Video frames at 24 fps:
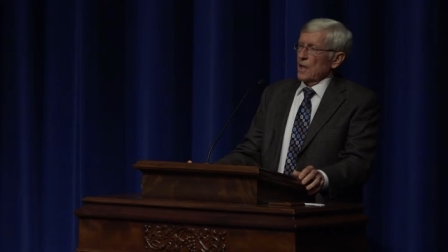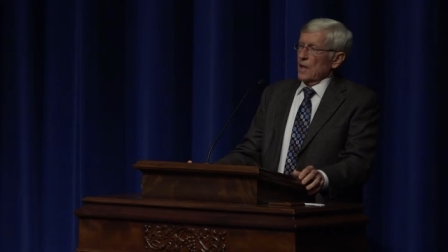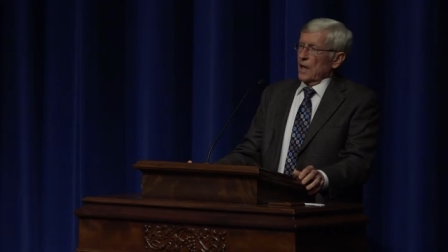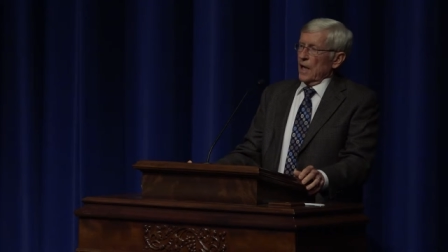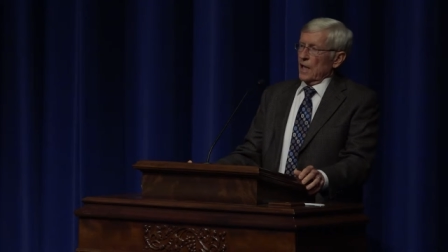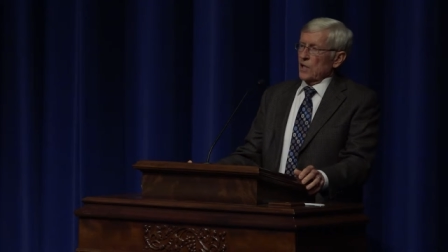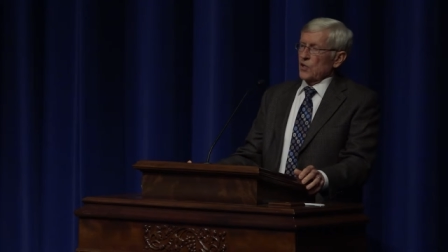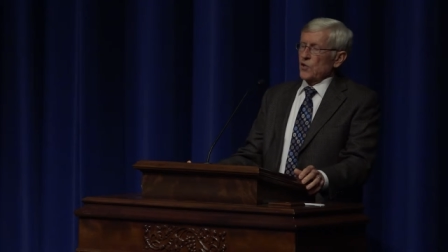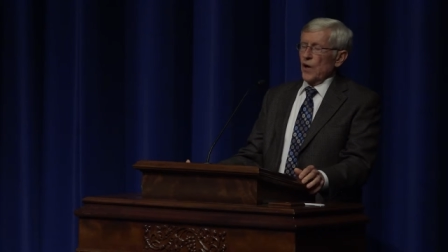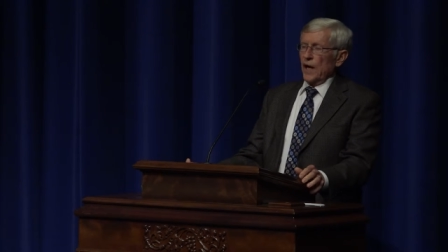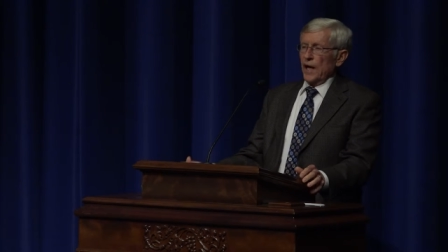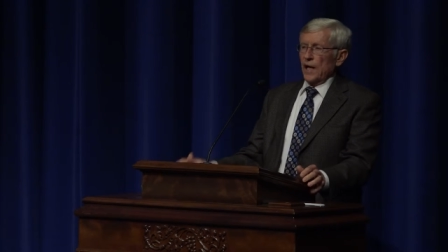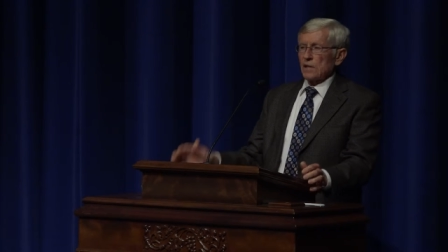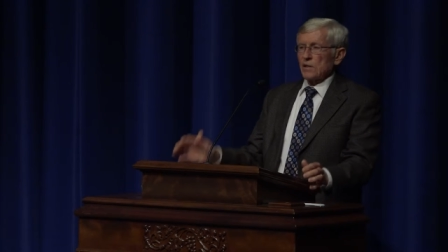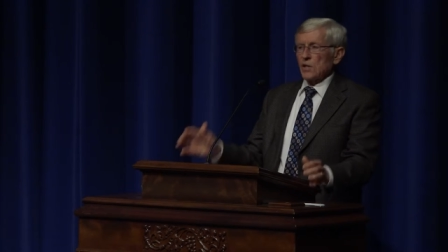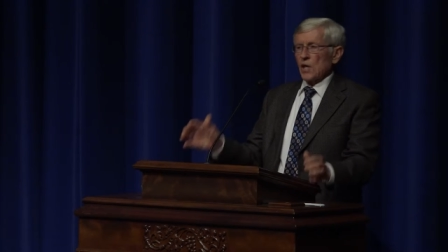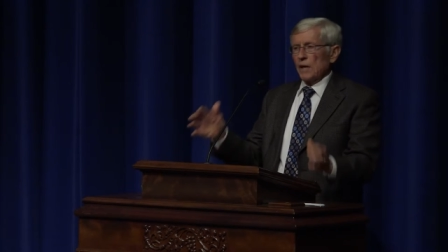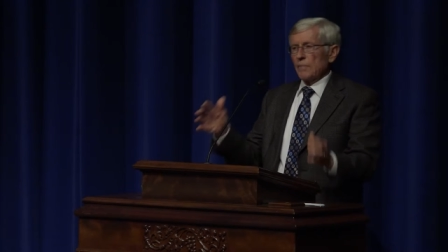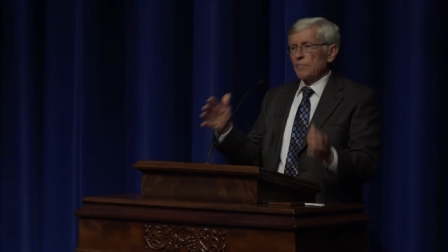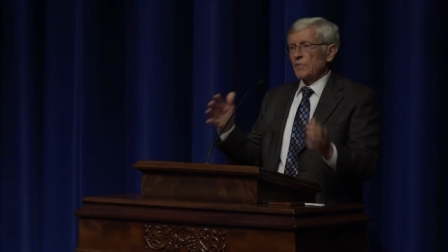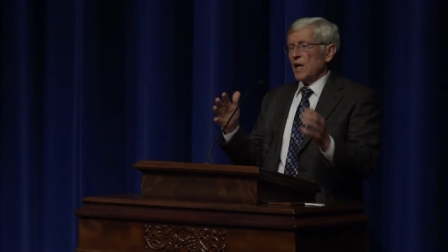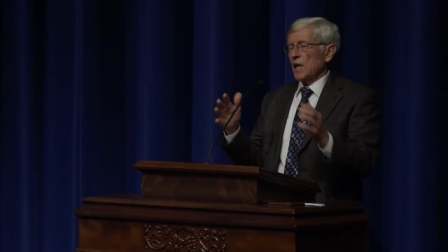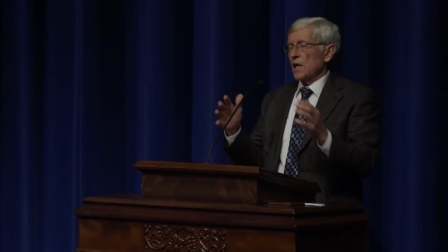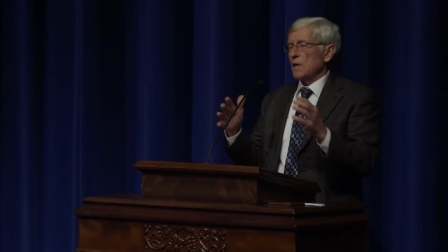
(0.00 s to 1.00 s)
And you had
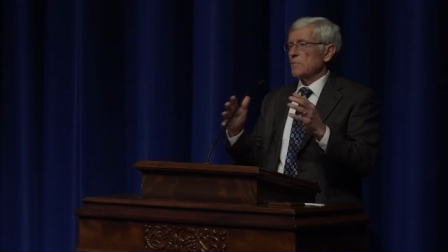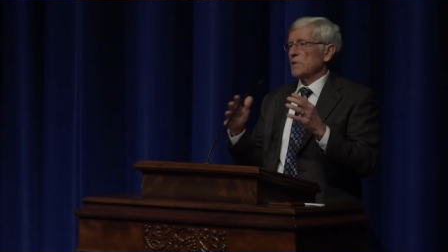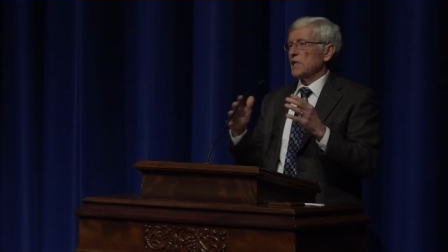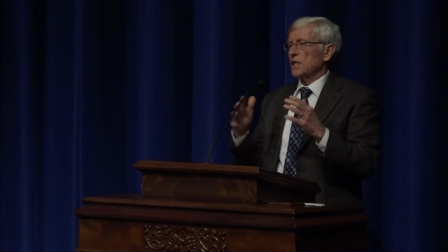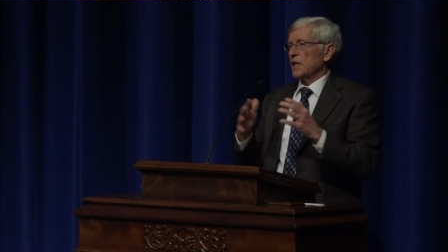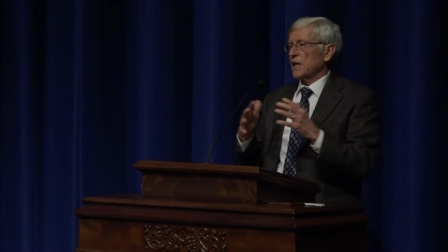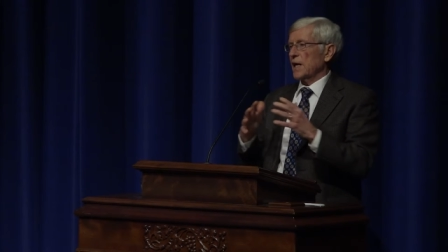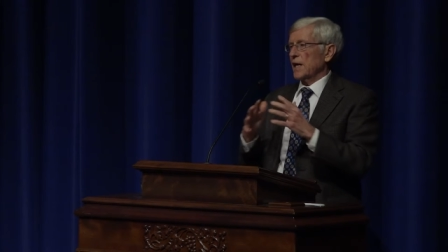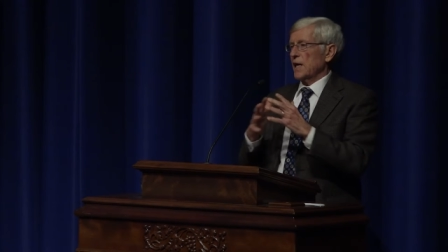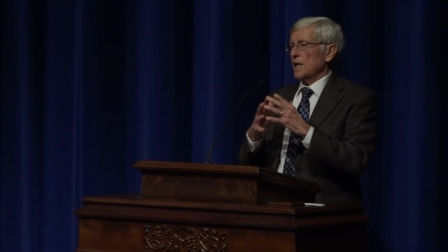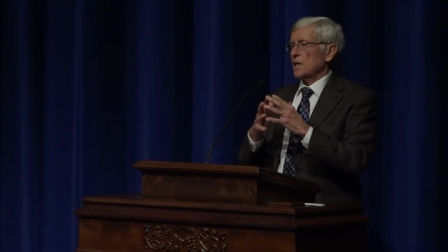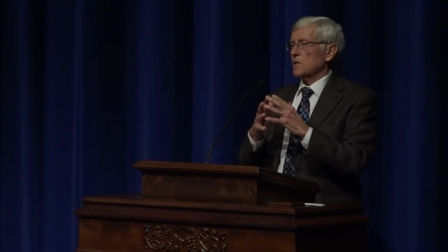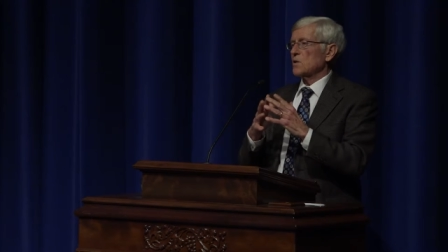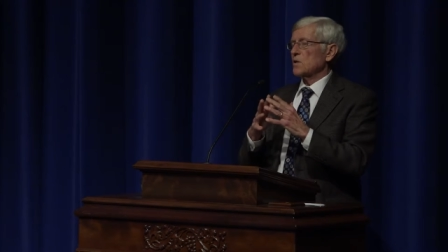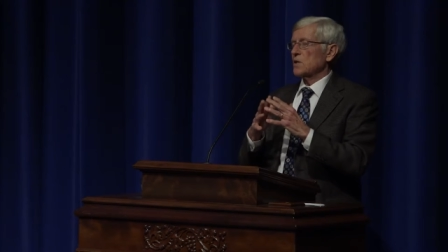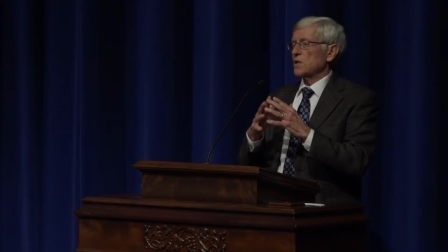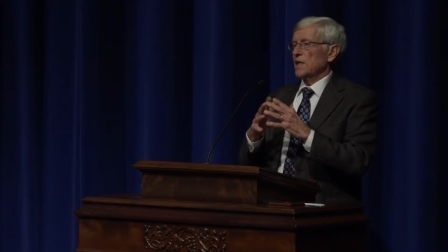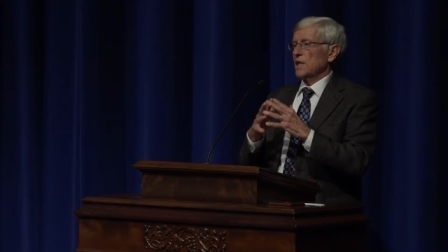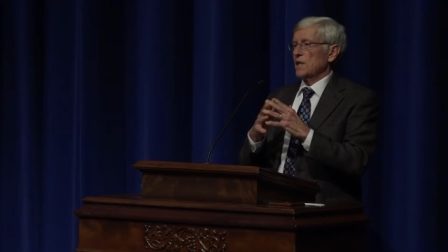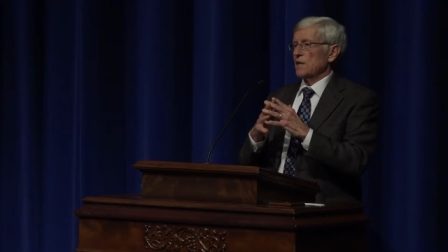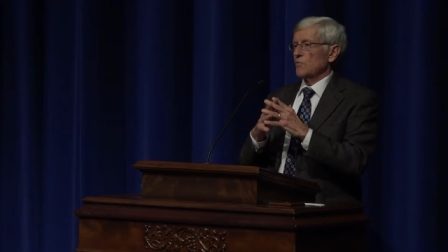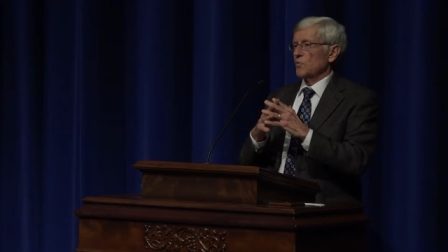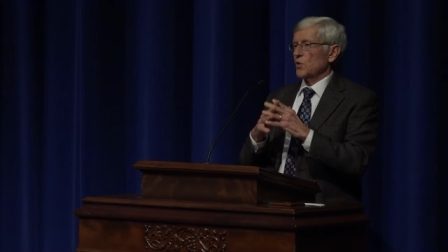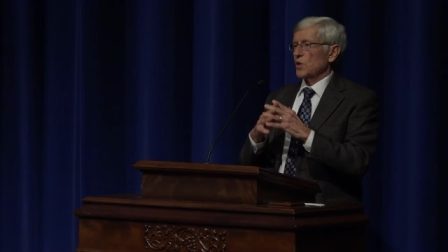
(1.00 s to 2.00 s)
them coming together
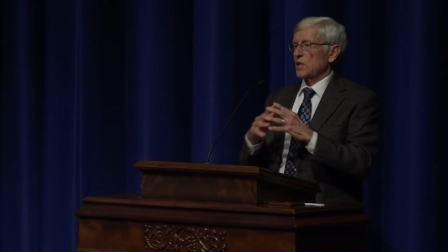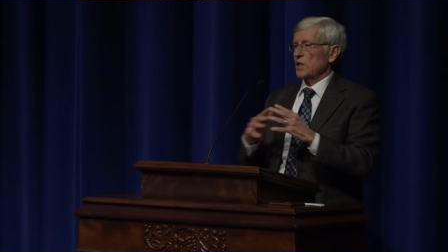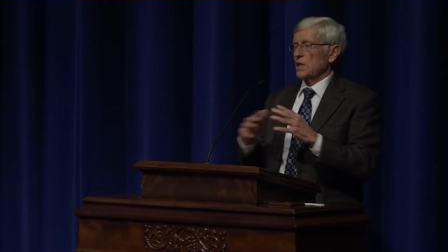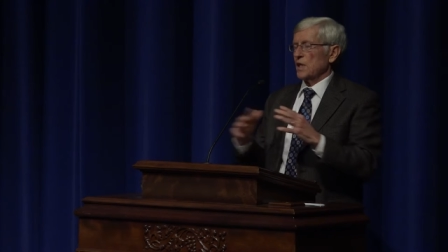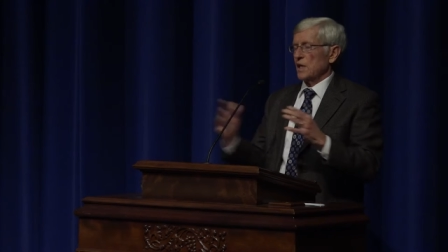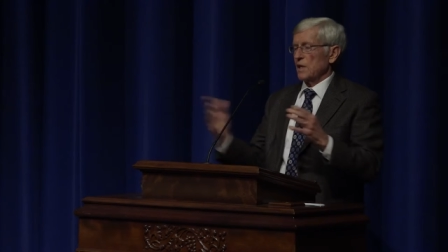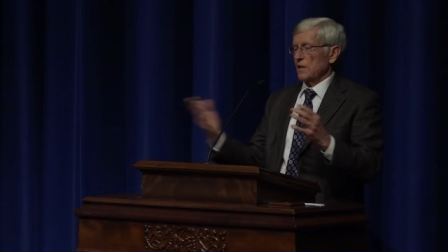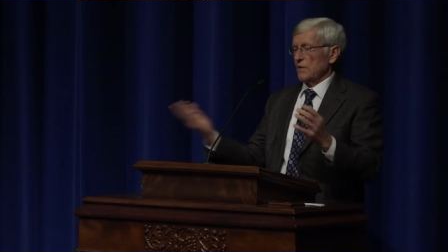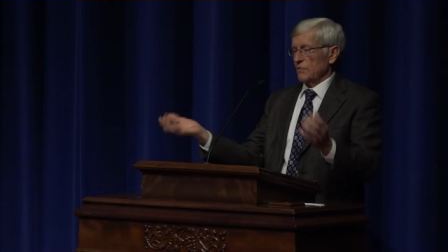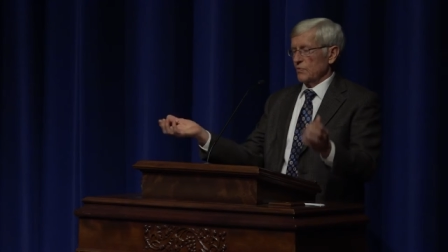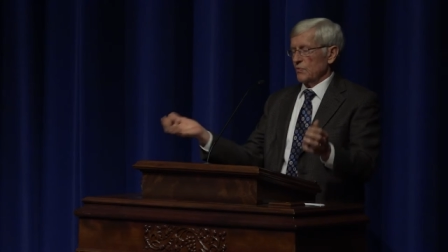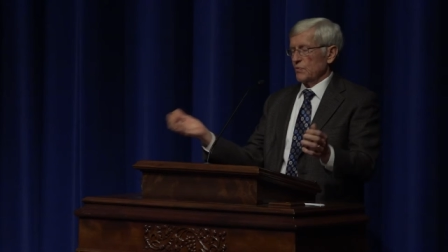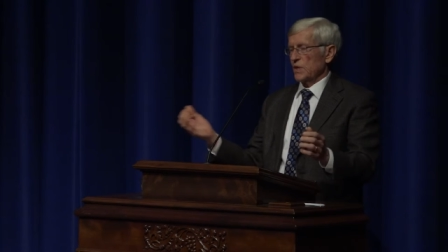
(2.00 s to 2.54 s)
then with, uh,